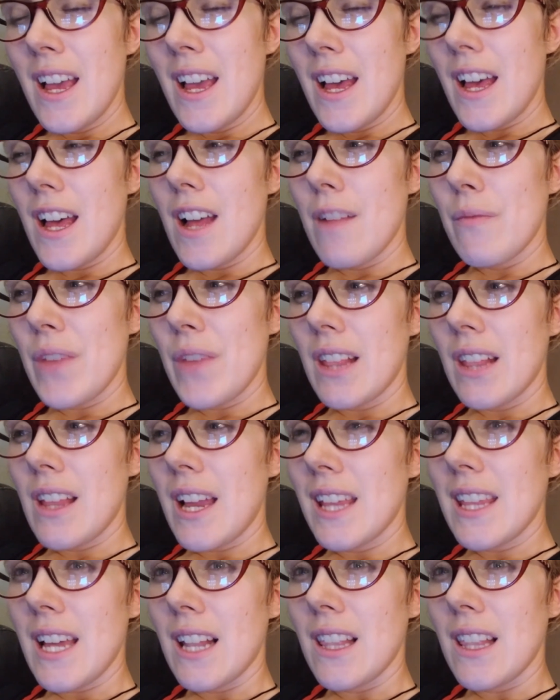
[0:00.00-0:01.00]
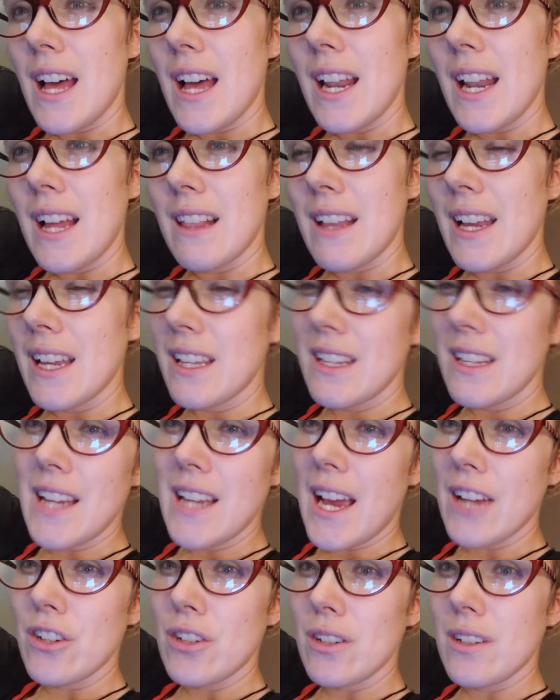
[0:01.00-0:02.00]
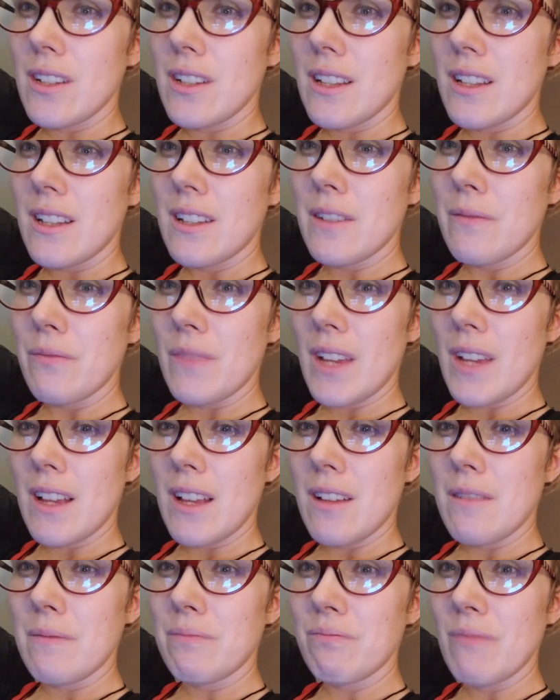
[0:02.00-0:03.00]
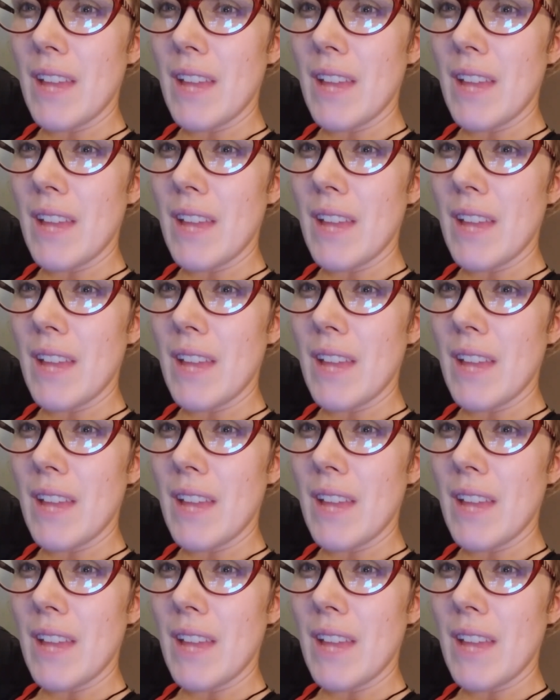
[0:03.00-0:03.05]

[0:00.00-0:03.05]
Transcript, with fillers: i like that a lot i like natural uh,